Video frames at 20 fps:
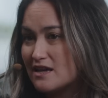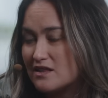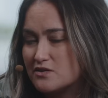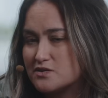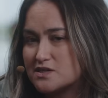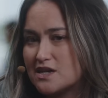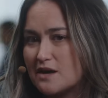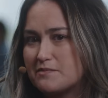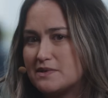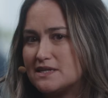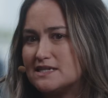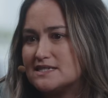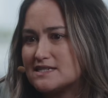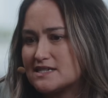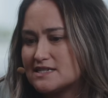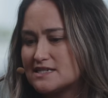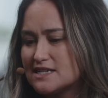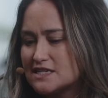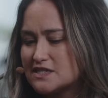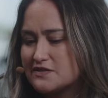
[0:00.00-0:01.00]
those companies
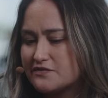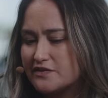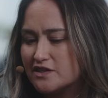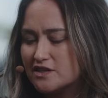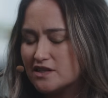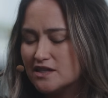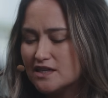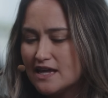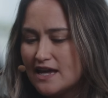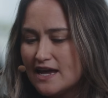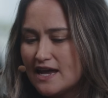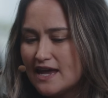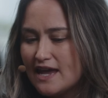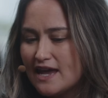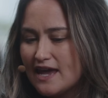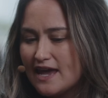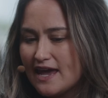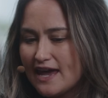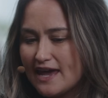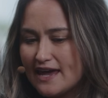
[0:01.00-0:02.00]
successful,
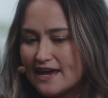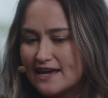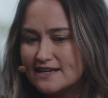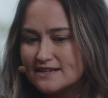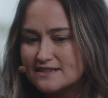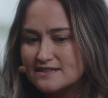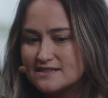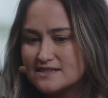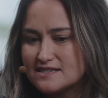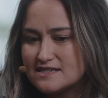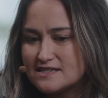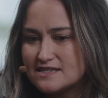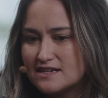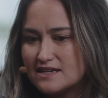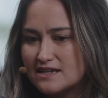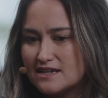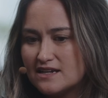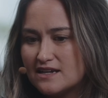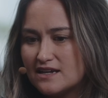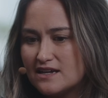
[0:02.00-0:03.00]
and
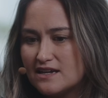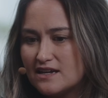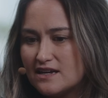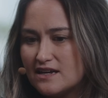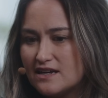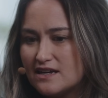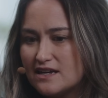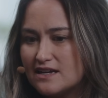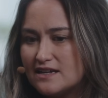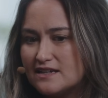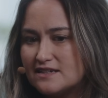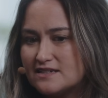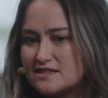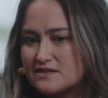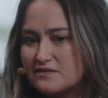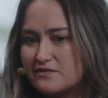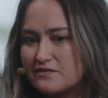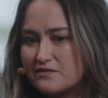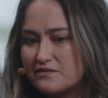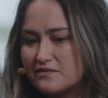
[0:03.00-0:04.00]

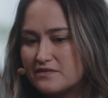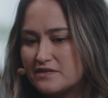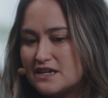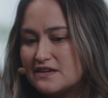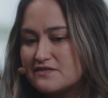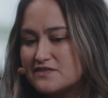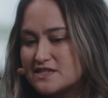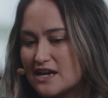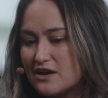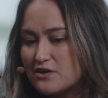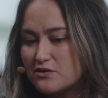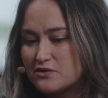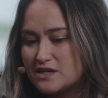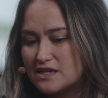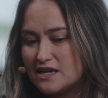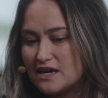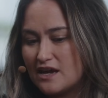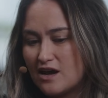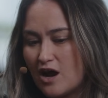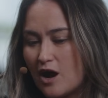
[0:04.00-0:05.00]
it leaves out
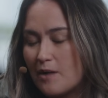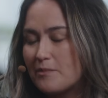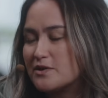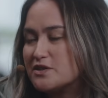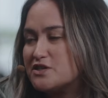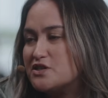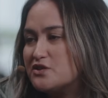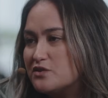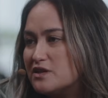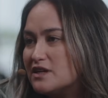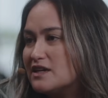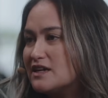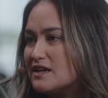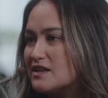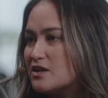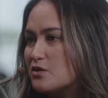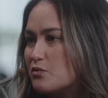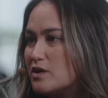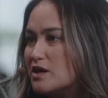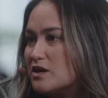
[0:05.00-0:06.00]
the
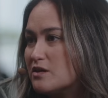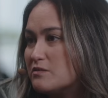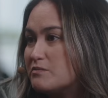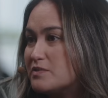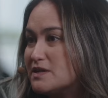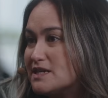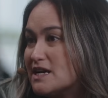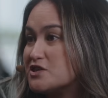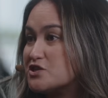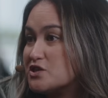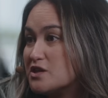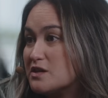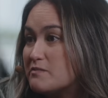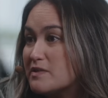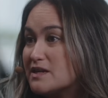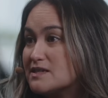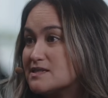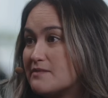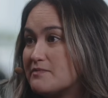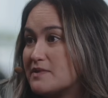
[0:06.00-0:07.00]
opportunity that we could potentially
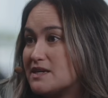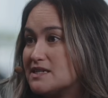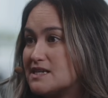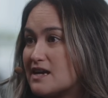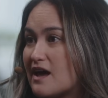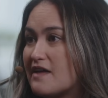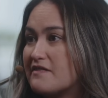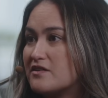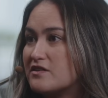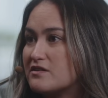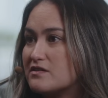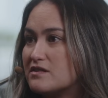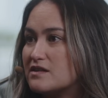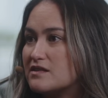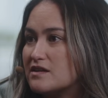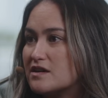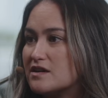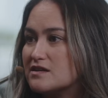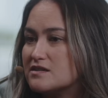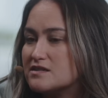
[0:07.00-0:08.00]
build something together.
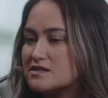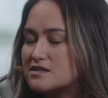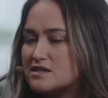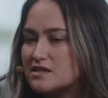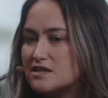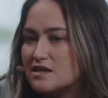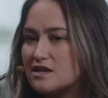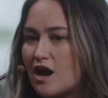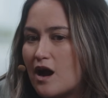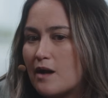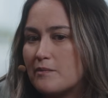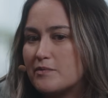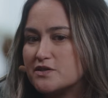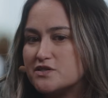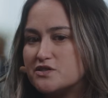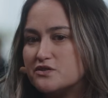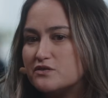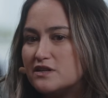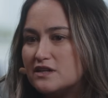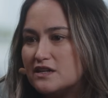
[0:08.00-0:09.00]
That there's the
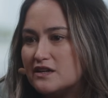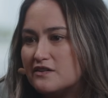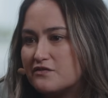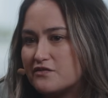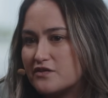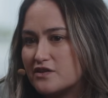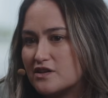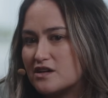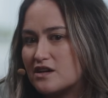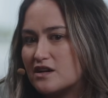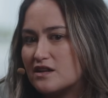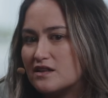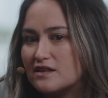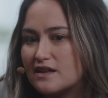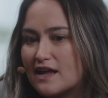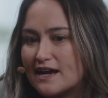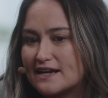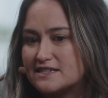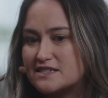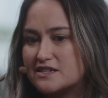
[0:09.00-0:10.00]
opportunity for the
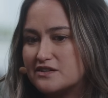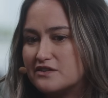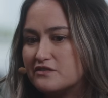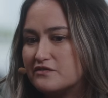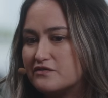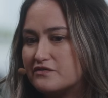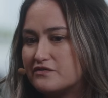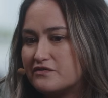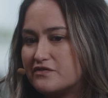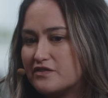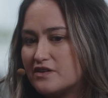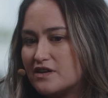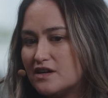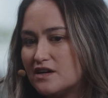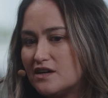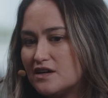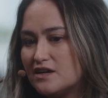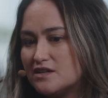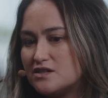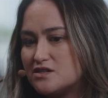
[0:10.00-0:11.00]
collective
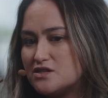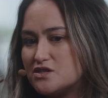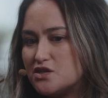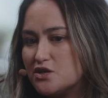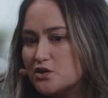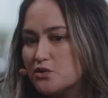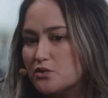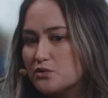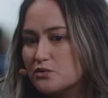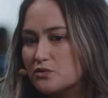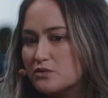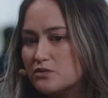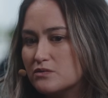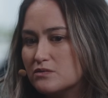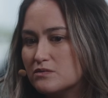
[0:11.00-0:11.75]
to